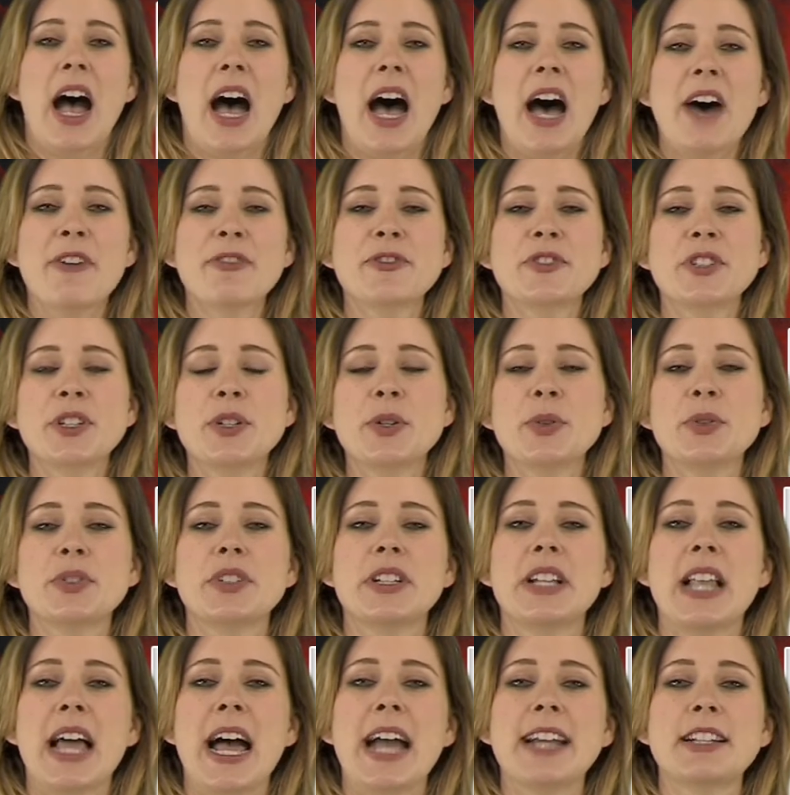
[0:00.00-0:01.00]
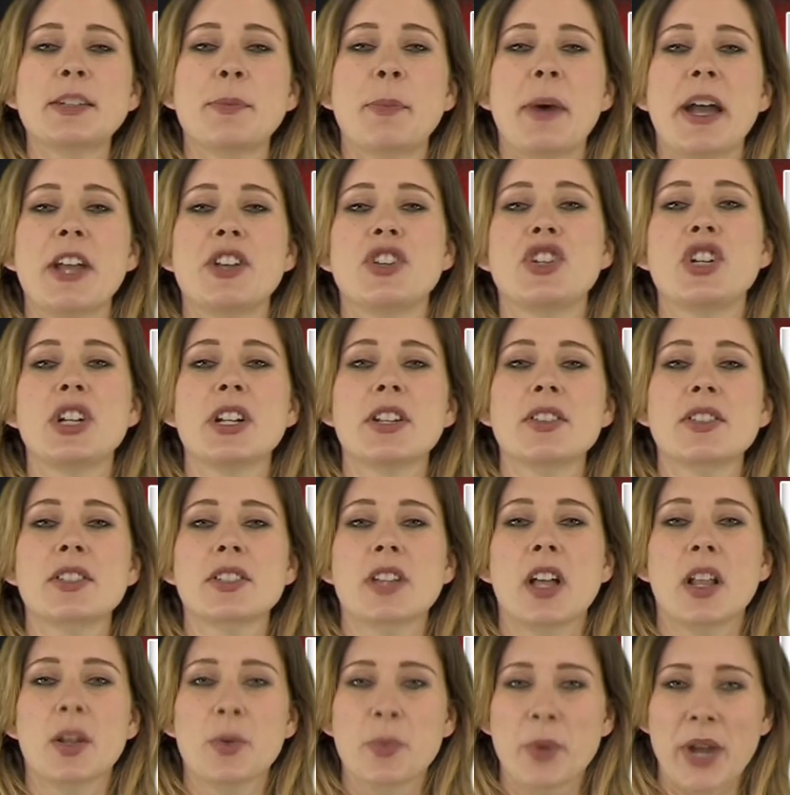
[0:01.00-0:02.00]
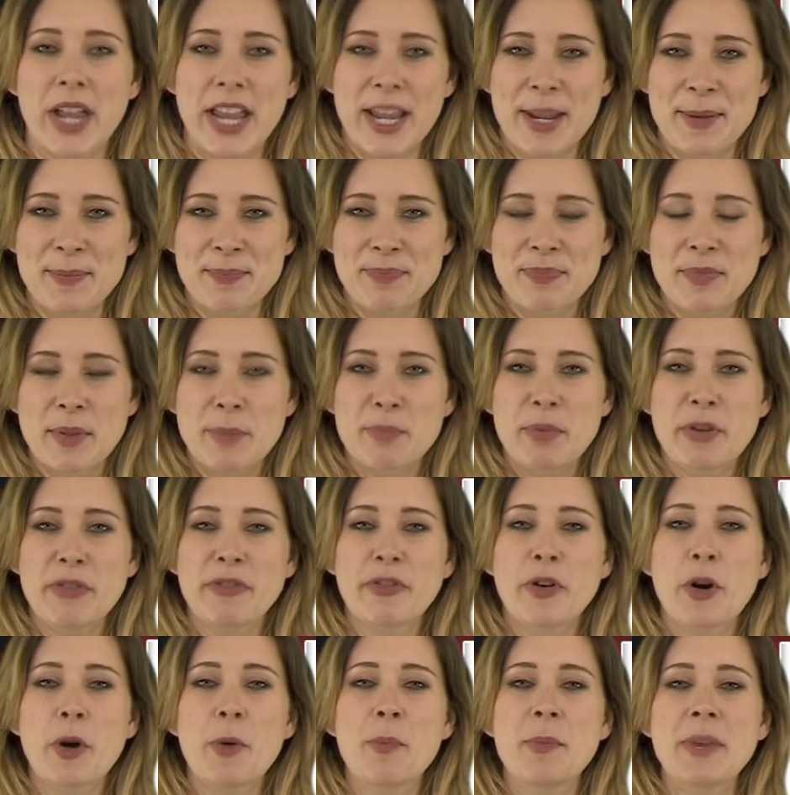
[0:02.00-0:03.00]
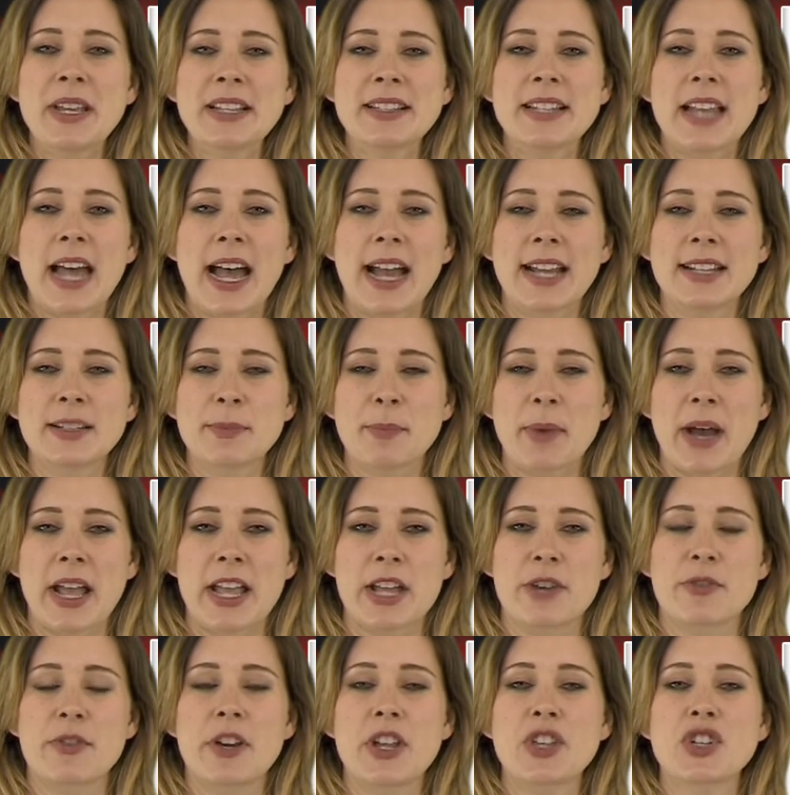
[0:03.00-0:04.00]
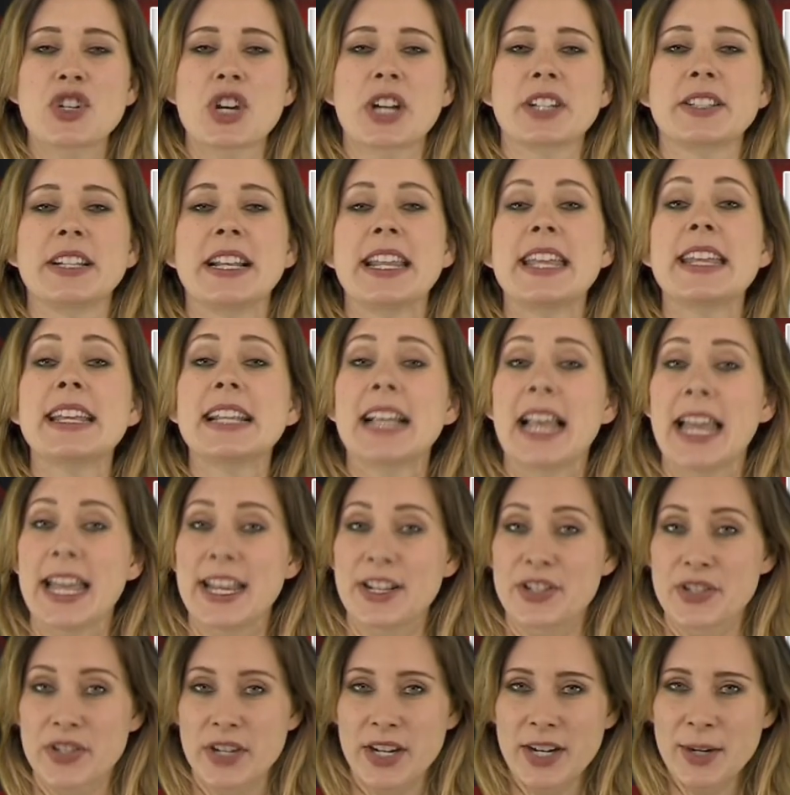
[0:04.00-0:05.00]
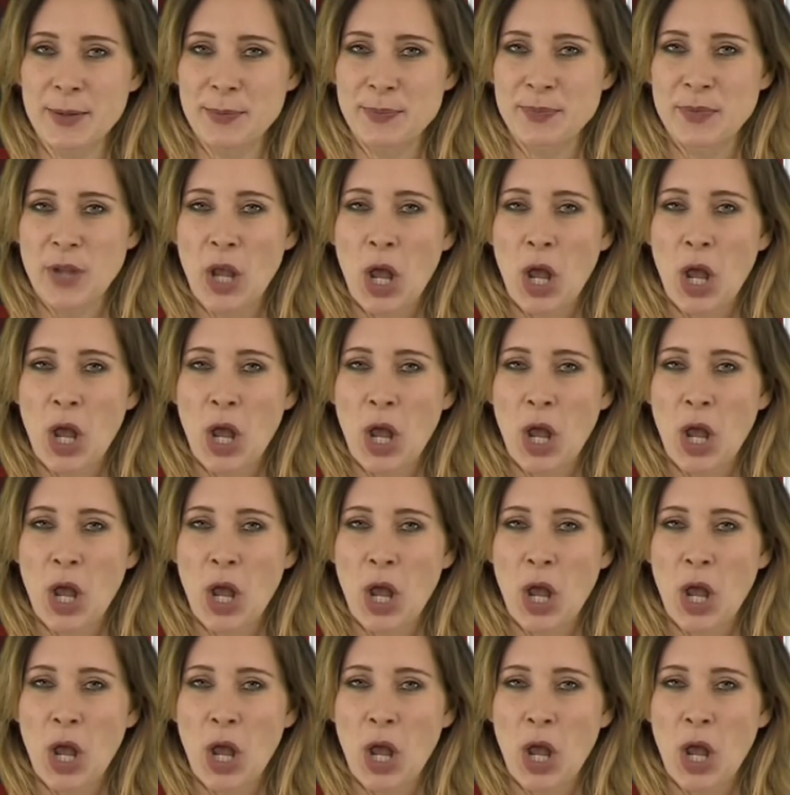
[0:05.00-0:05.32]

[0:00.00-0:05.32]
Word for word: Afternoon Delight by Jill Soloway, Before Midnight by Richard Linklater,